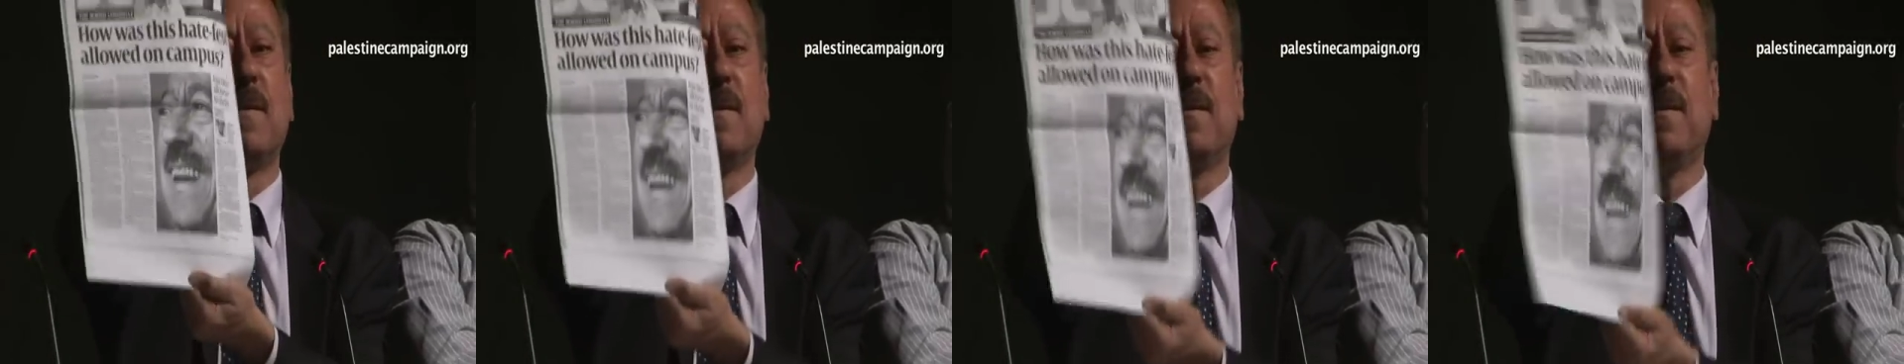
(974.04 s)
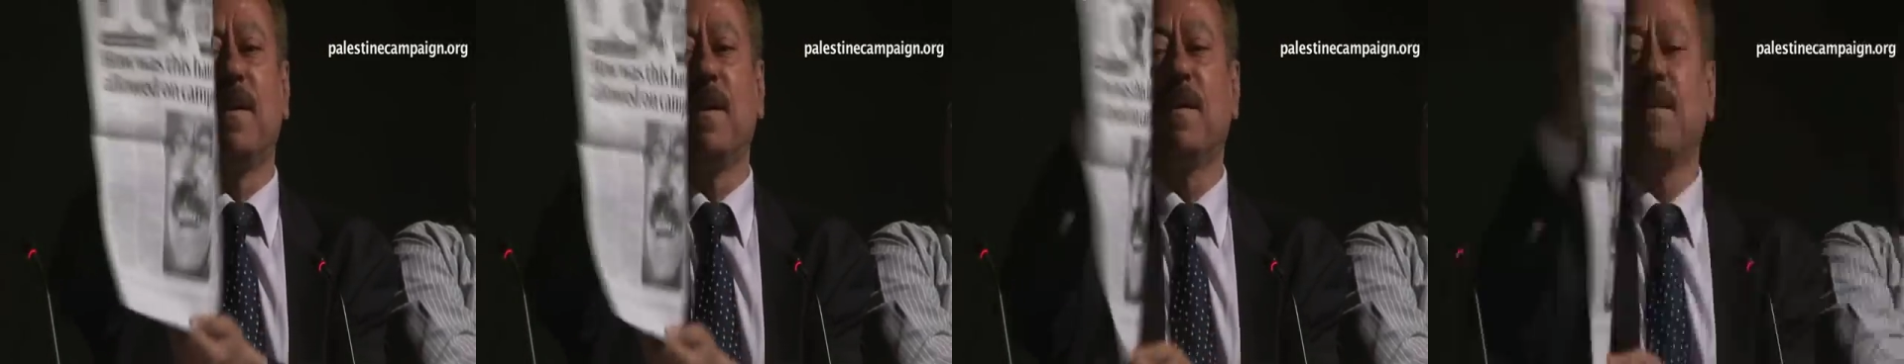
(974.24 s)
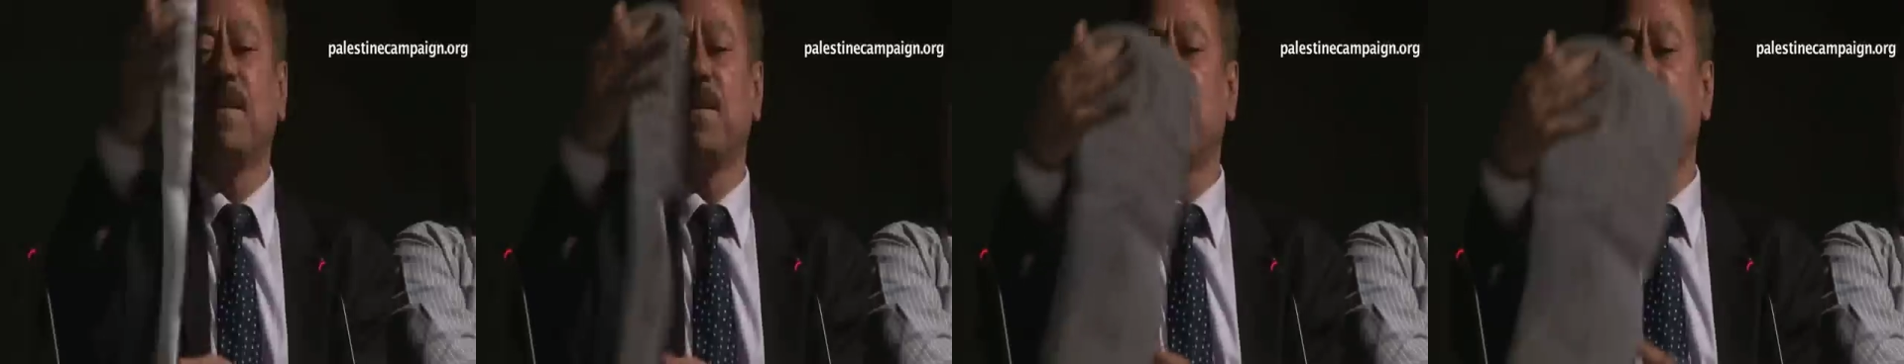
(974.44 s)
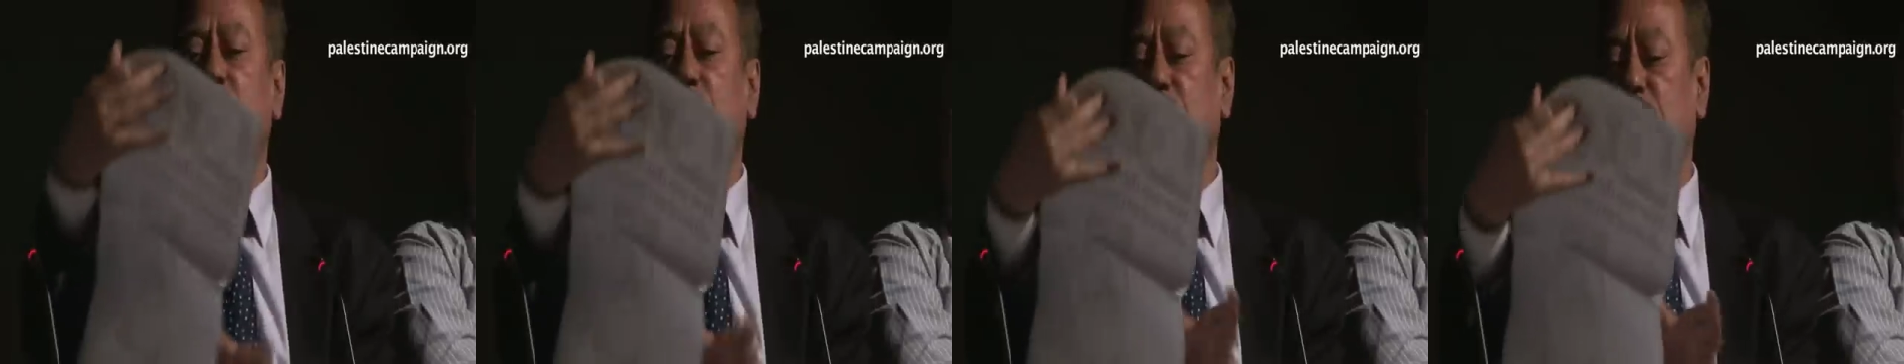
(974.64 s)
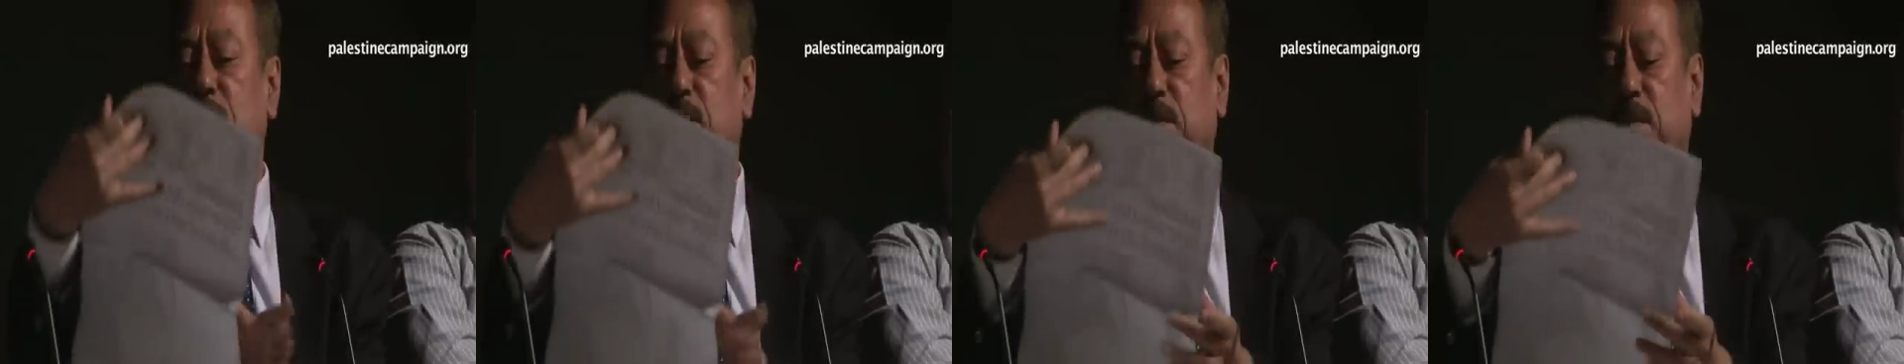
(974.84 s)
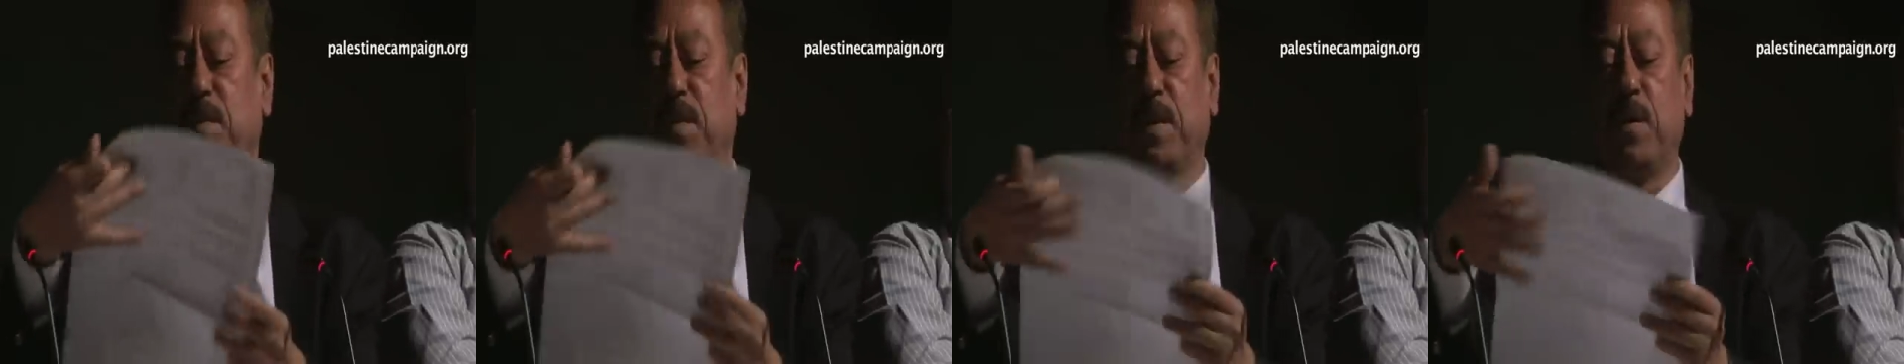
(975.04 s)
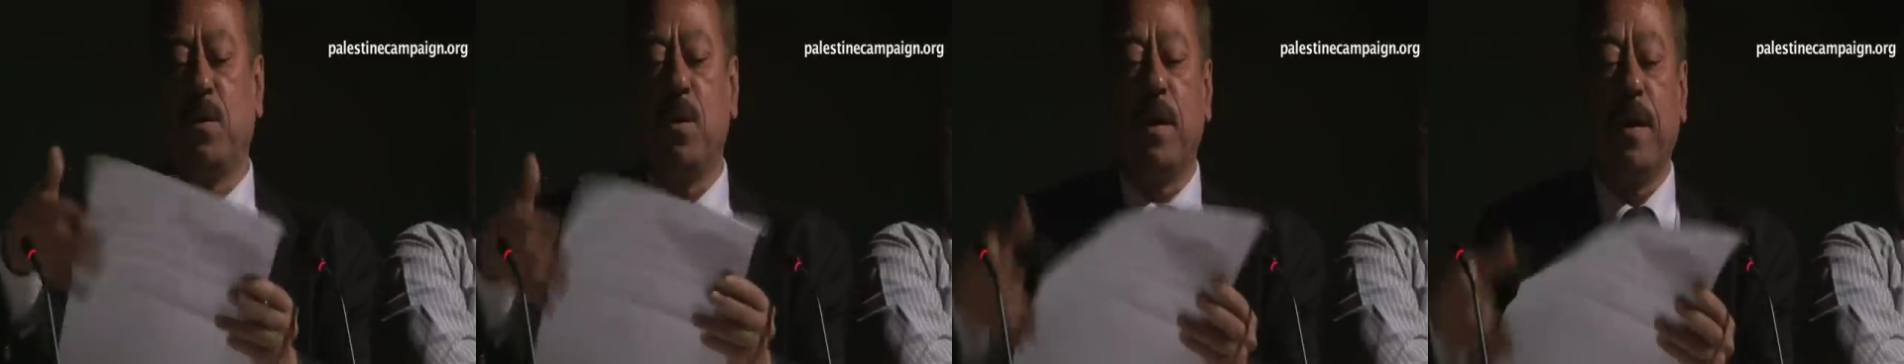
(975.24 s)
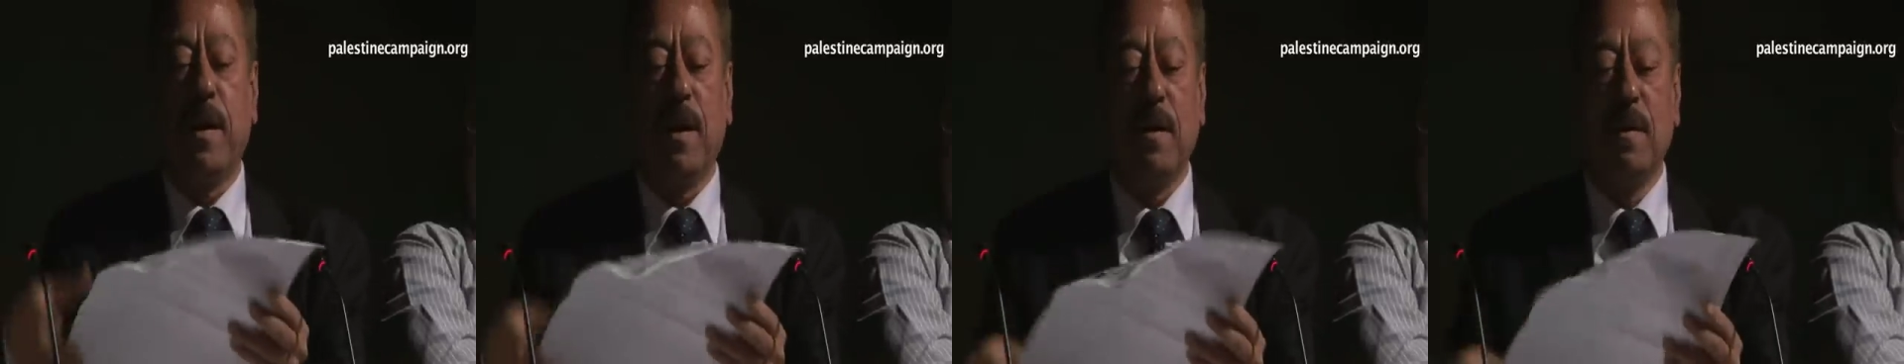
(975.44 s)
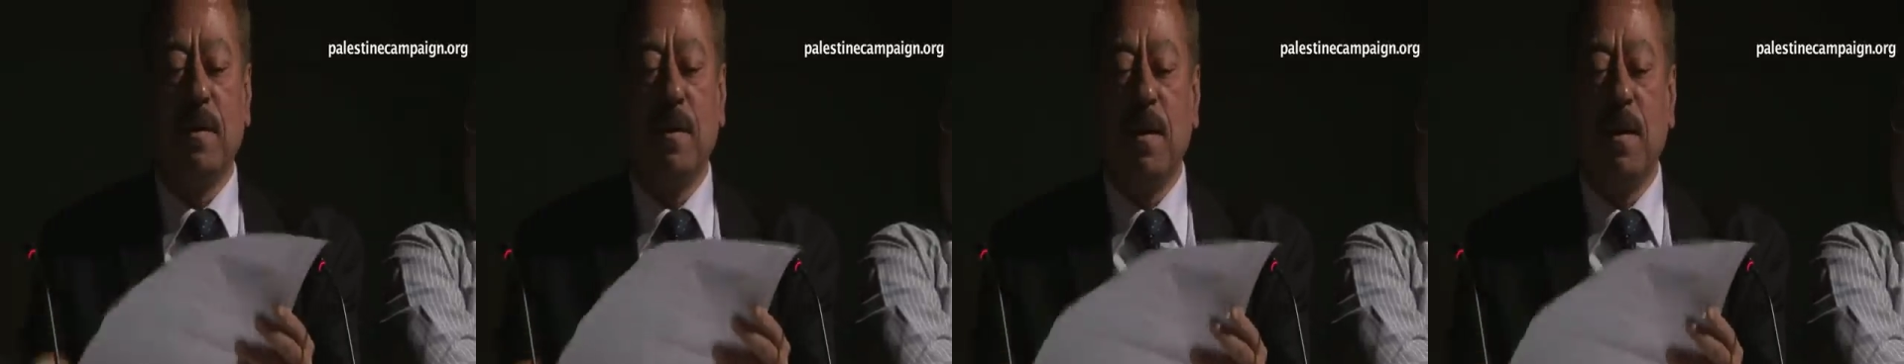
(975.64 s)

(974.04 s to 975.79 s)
Here, Victoria.